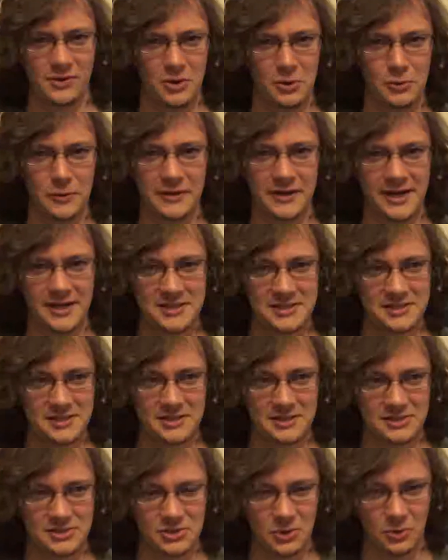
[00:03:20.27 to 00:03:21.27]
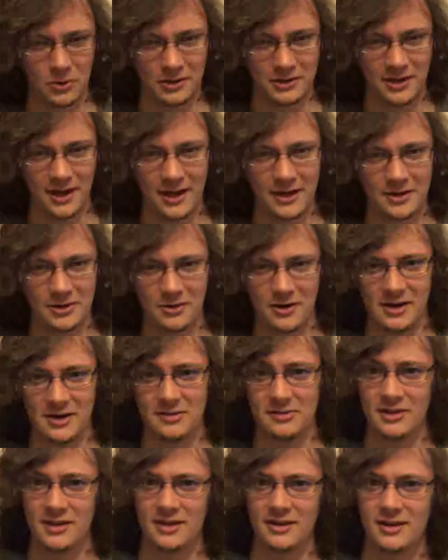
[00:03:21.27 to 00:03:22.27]
Nolan-esque storyline or
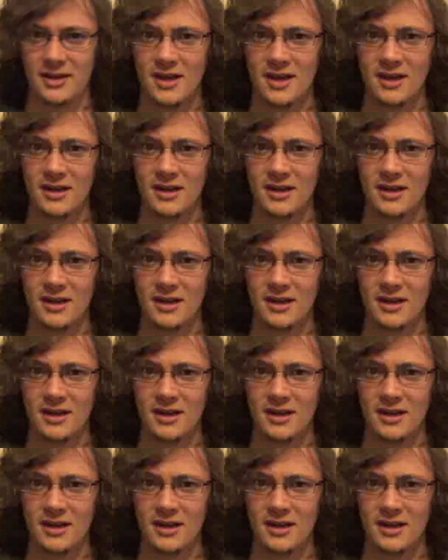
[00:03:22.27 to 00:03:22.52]
anything.